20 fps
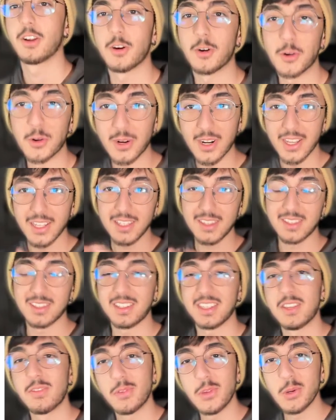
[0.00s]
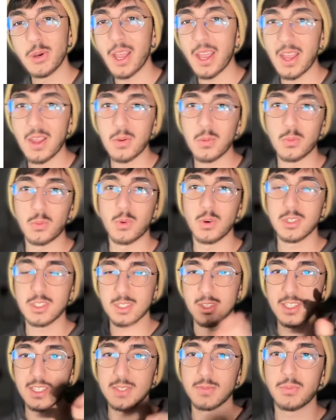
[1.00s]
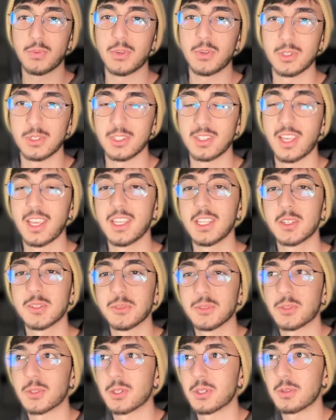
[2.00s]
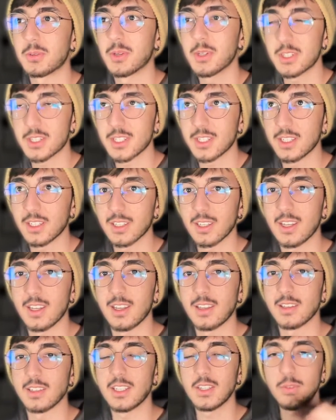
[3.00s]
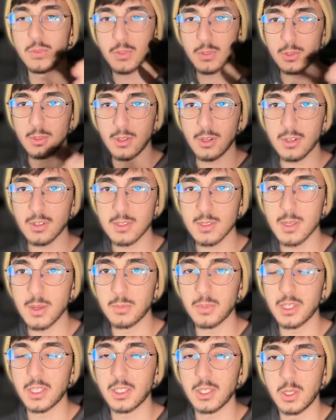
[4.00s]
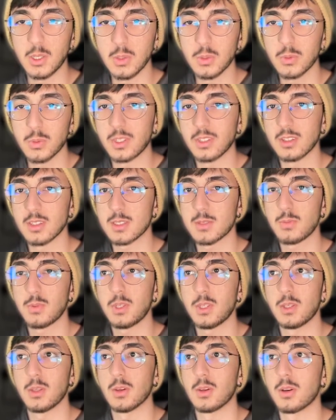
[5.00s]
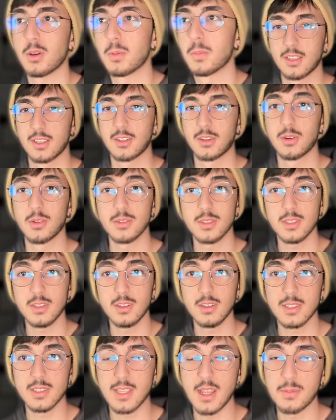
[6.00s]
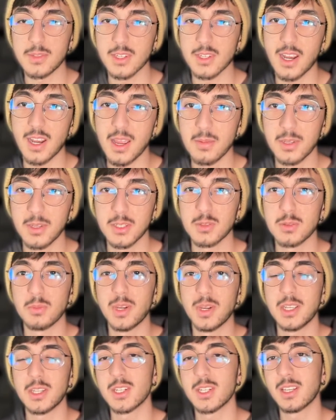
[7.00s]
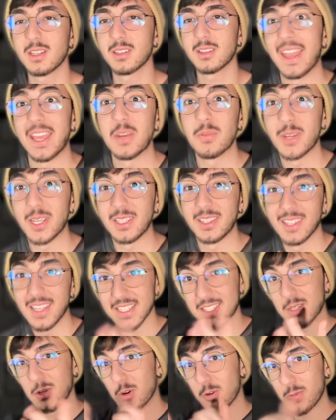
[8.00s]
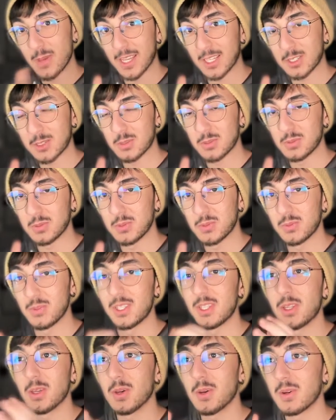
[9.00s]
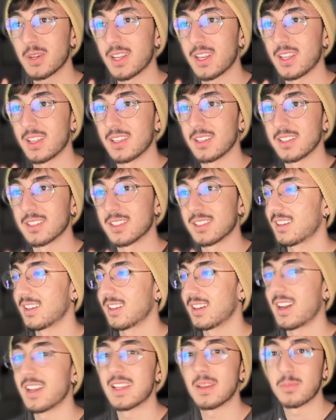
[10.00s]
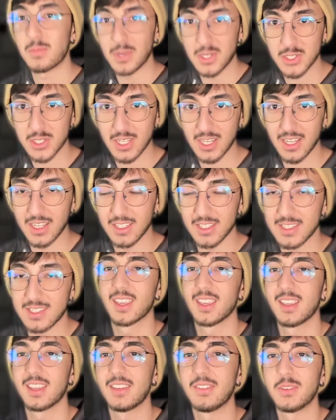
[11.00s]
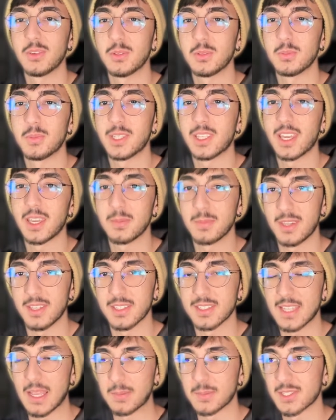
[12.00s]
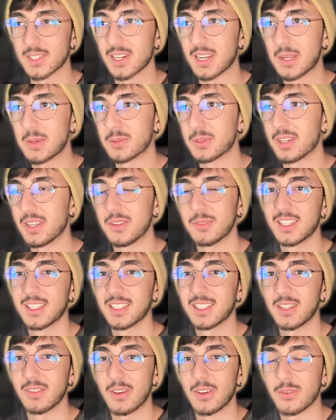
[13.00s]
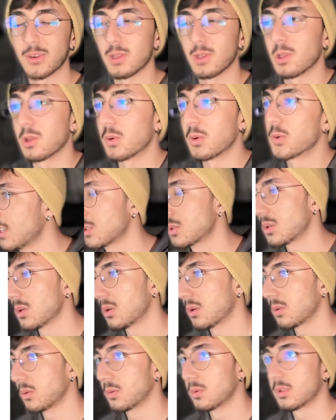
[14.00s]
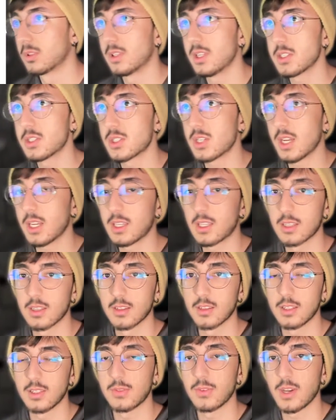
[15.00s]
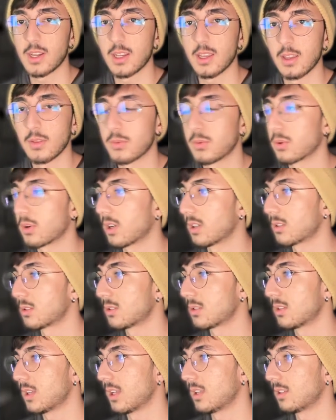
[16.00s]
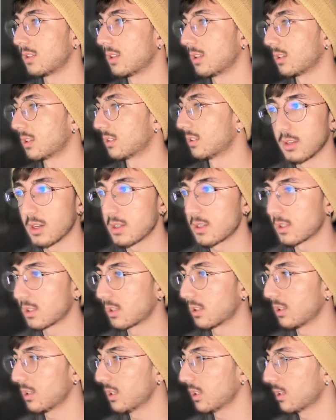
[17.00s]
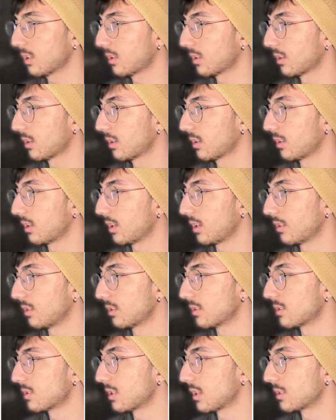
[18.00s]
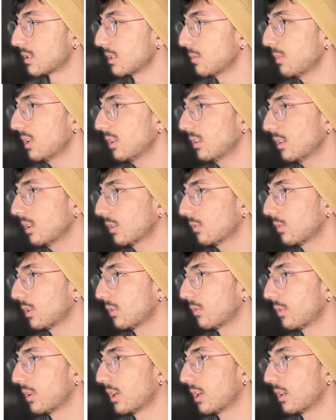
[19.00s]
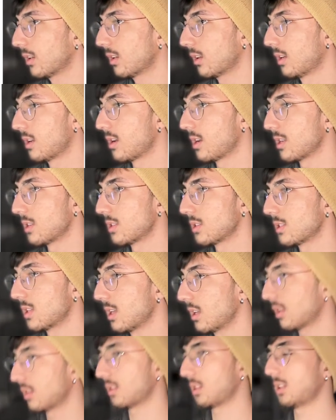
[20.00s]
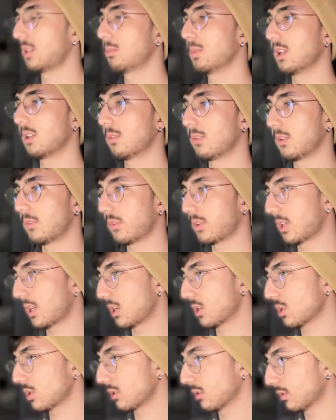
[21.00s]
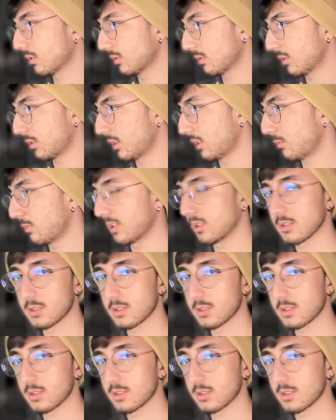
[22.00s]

All right. If you have watched this for, thank you for watching. And if you learned something new in this video, consider subscribing to my channel. Anyway, let's go back to video, and I appreciate if you became a subscriber and give a follow. So let's check if I forgot anything. I click and it says email not verified. I send email verification, email